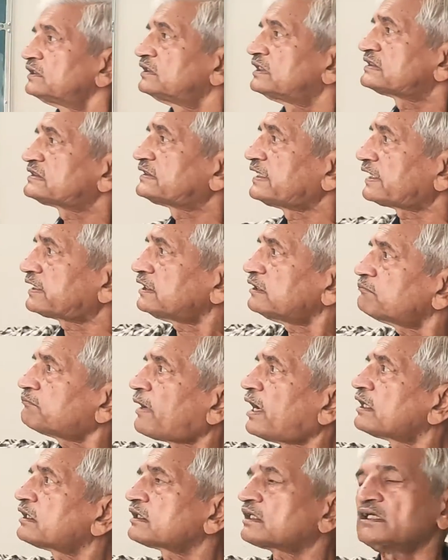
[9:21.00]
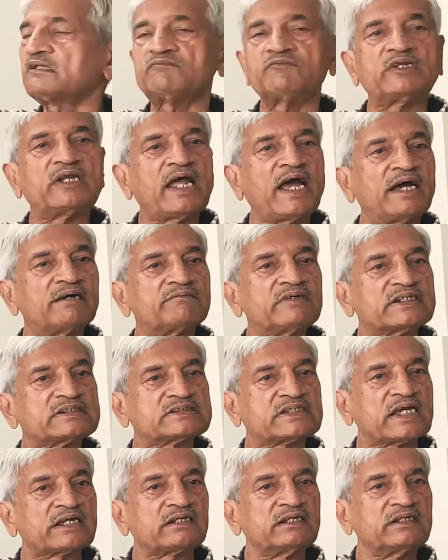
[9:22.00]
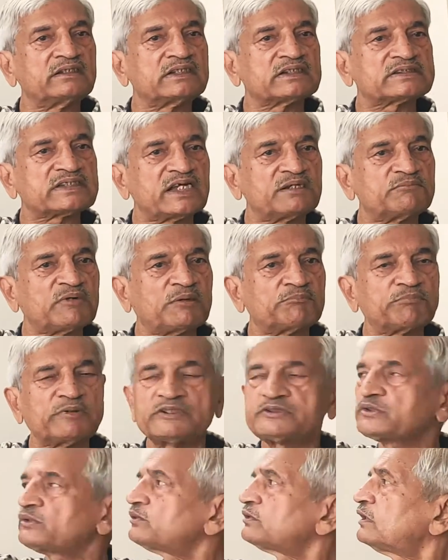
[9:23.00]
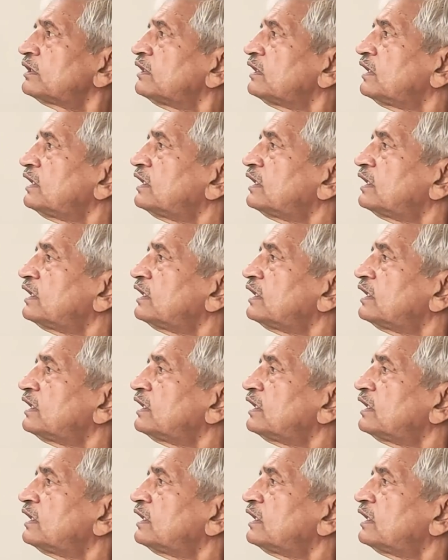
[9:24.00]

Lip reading: The second particle will have exactly the same amplitude.